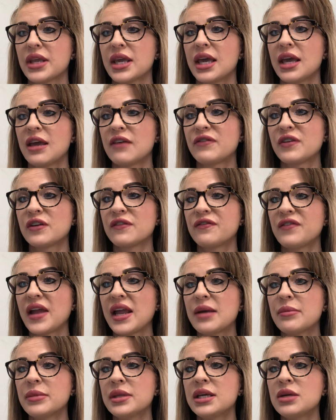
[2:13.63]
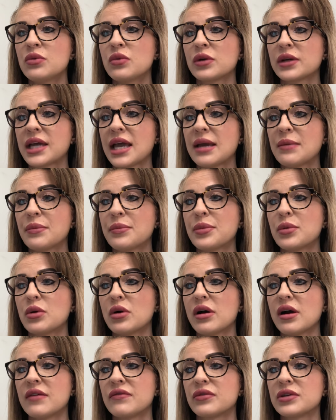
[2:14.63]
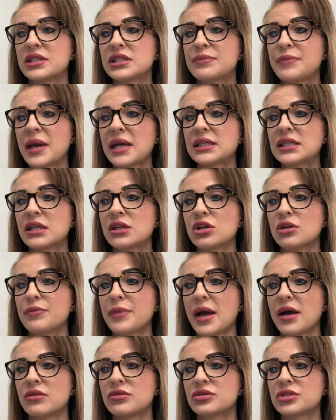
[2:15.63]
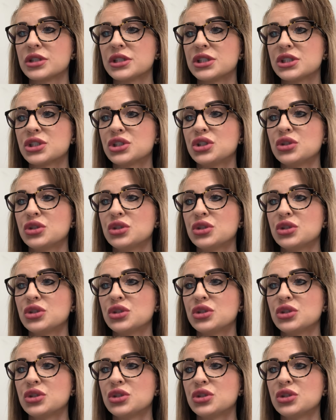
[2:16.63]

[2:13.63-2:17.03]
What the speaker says: If your family were capable of respecting your boundaries,